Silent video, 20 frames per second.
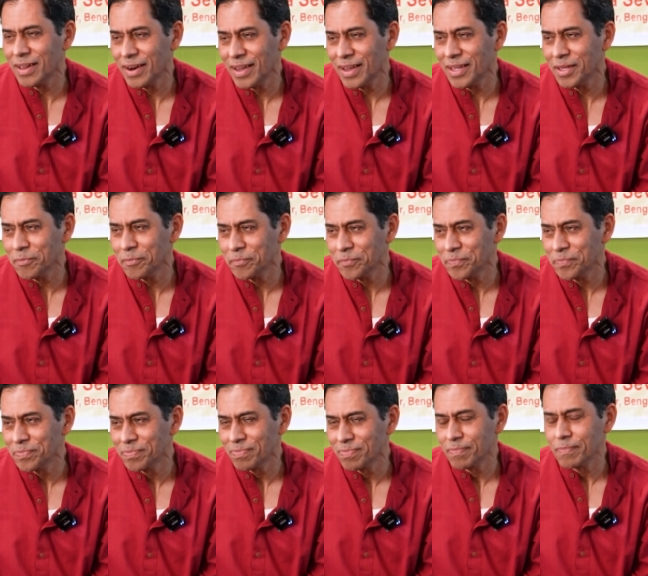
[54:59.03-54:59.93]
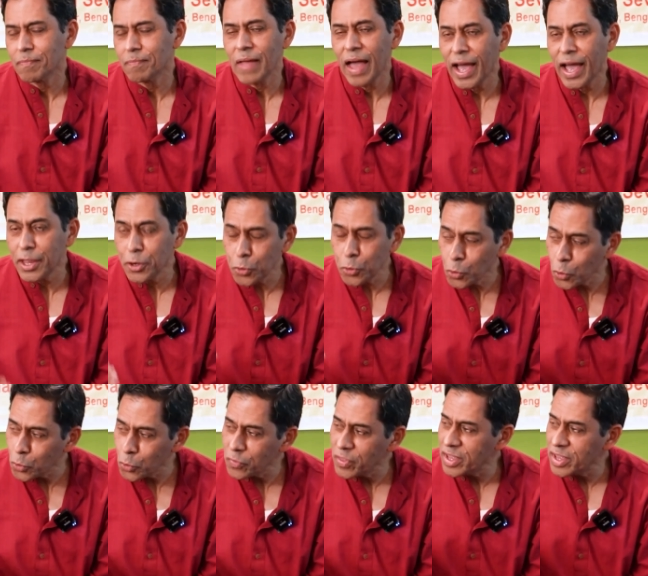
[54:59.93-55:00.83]
a lie. I
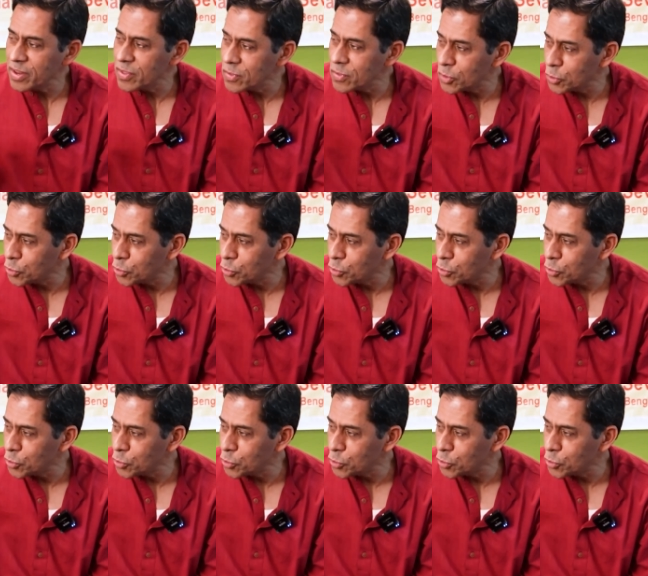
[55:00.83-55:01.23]
know there is a